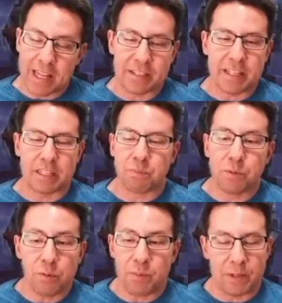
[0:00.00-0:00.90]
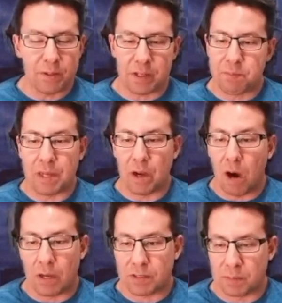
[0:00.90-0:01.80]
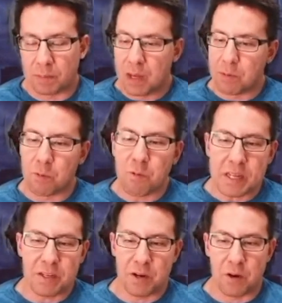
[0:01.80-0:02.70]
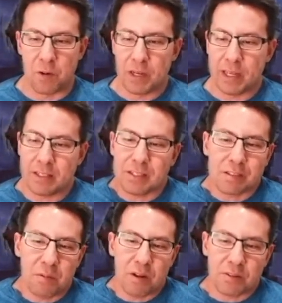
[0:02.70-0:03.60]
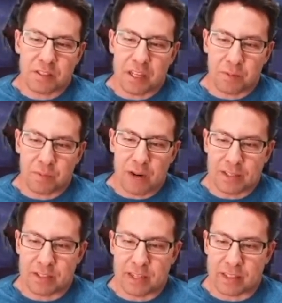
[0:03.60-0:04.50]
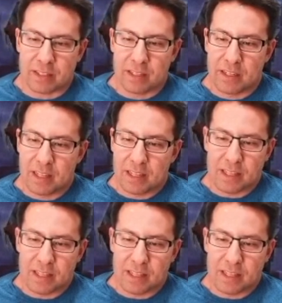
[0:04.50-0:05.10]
that's the thing, is Blue Beetle can be awesome, but we know it's a smaller scale project. Man. Man,